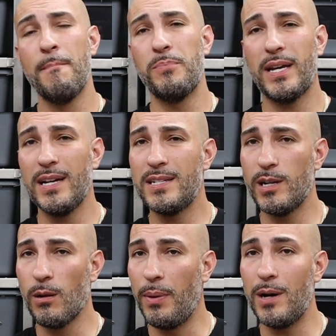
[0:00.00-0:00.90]
because
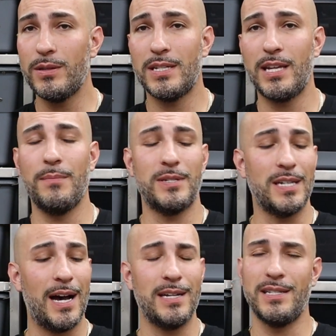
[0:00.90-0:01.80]
they're about the same
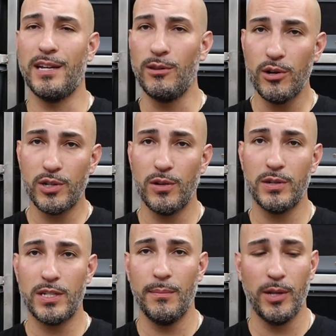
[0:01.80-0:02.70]
size and they look so
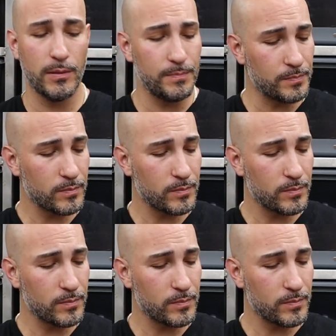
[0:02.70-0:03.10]
similar,